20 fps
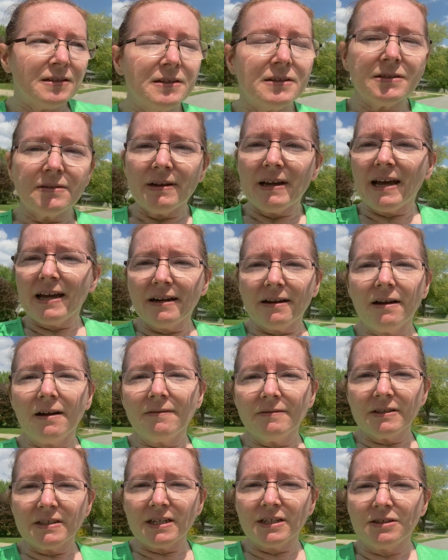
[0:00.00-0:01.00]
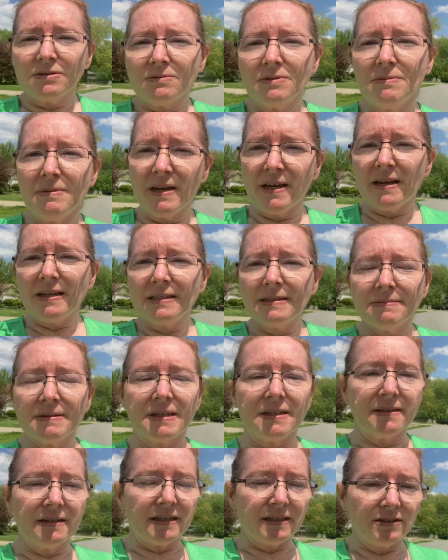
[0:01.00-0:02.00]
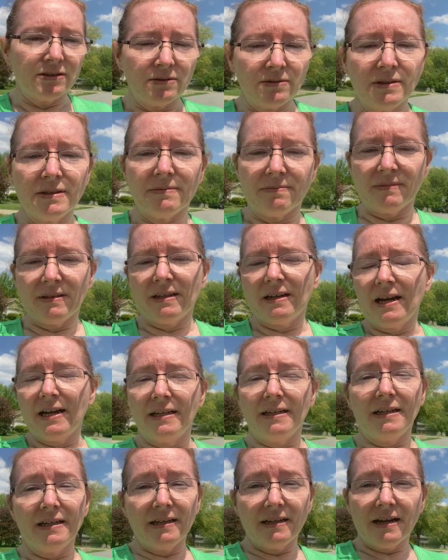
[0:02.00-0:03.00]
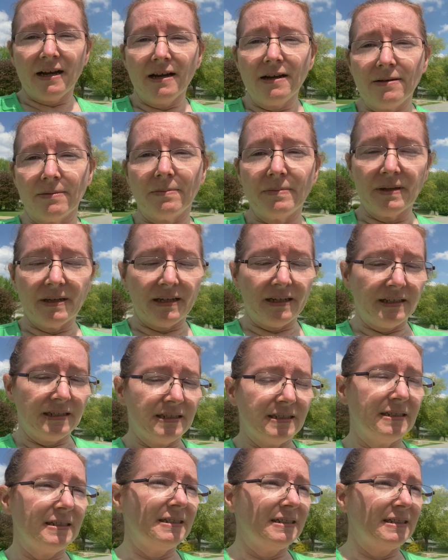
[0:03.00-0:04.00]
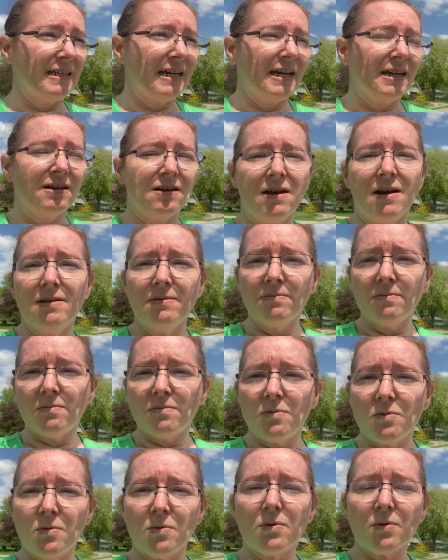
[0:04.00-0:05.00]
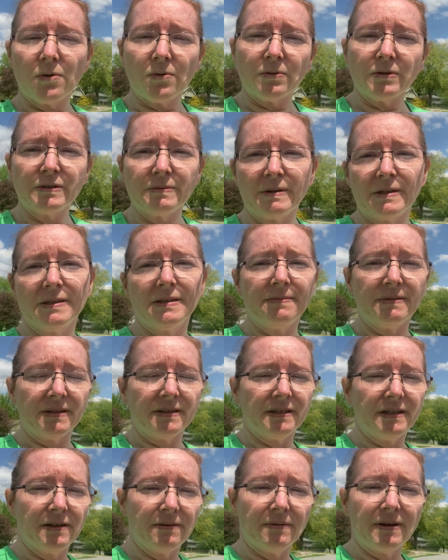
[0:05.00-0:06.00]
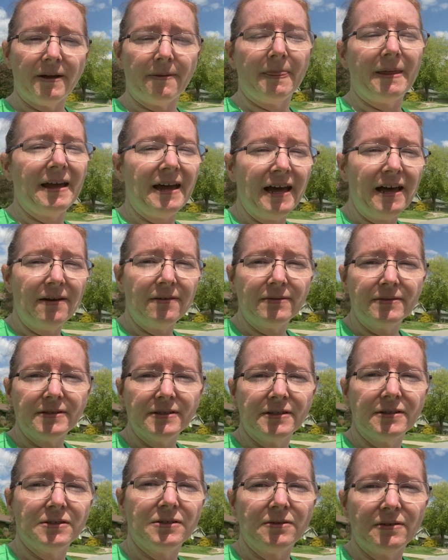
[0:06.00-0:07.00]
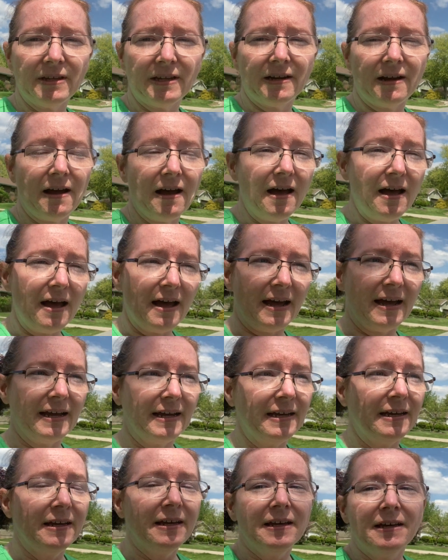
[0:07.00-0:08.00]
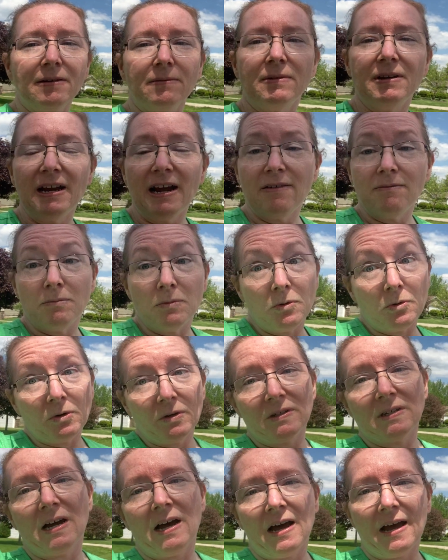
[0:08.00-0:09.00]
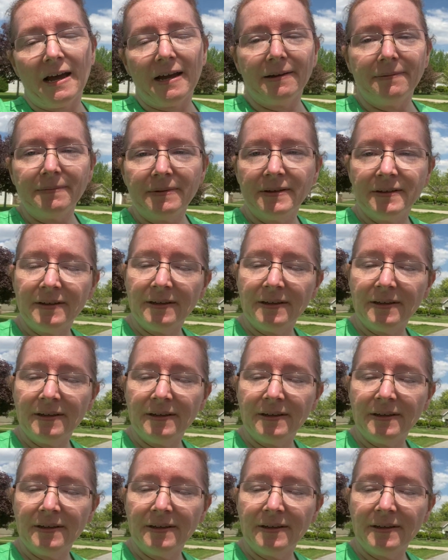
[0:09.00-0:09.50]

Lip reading: So I had a conversation with my husband and told him that I needed help. He needed to take on more responsibility around the house so that I would have more time